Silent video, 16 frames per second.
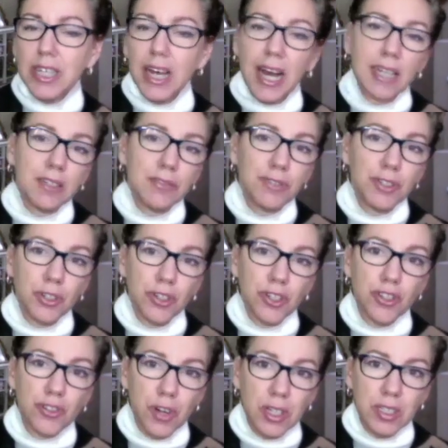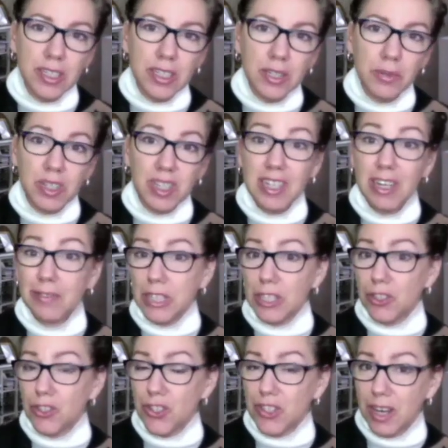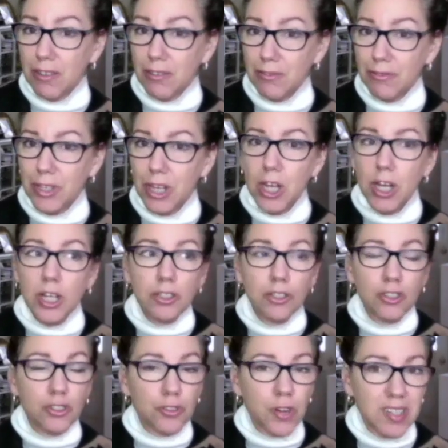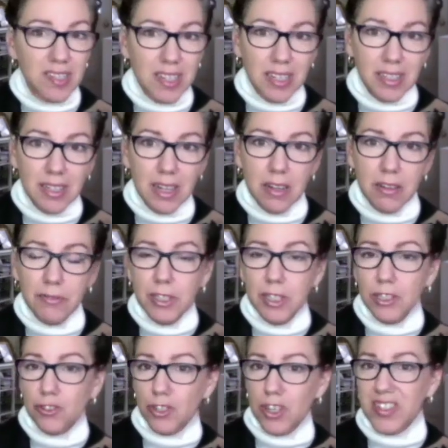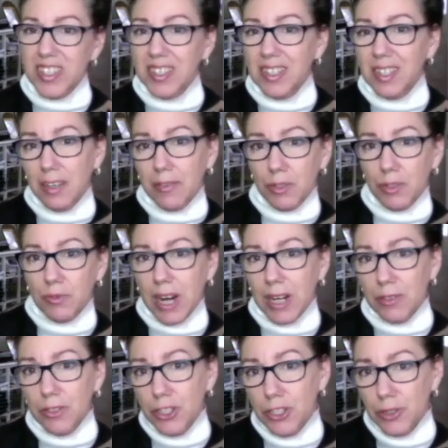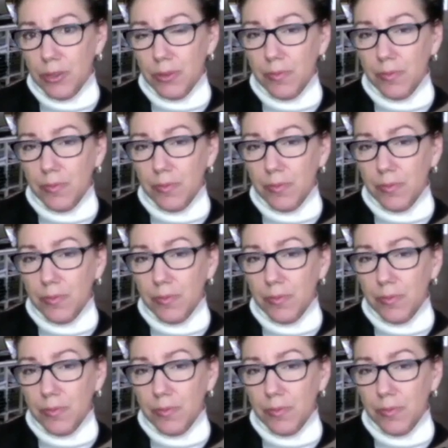And if you're struggling with loving yourself, trusting love, trusting the love around you,